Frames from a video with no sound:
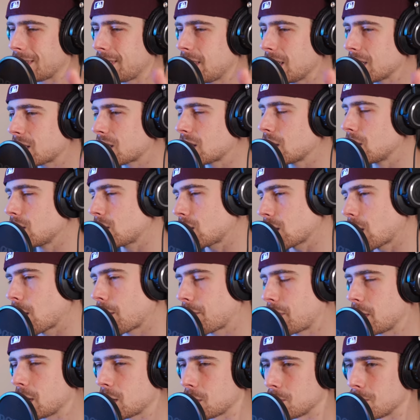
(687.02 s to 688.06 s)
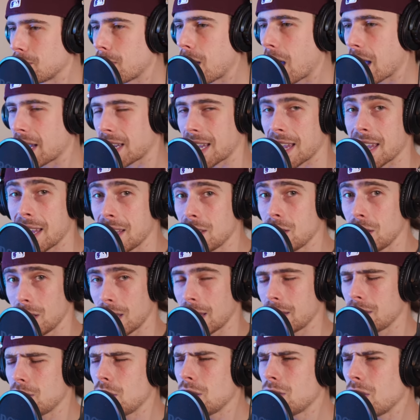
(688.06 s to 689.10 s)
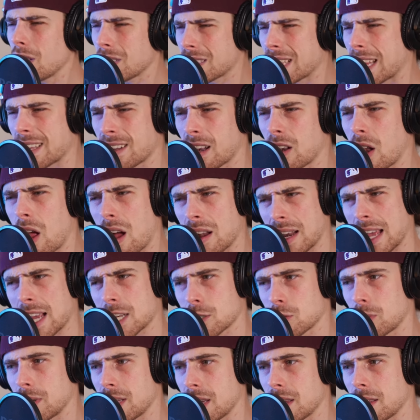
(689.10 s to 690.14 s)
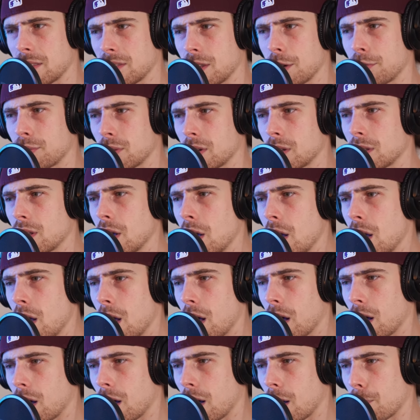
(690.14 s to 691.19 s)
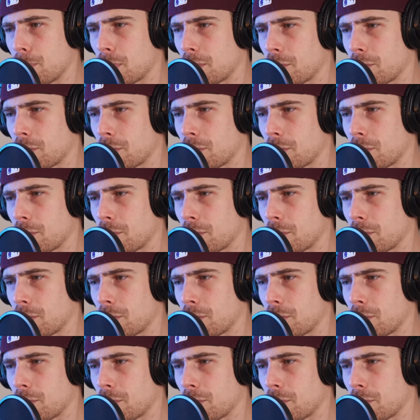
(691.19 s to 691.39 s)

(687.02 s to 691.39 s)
the distance of his mic and he he does that a lot actually in different uh,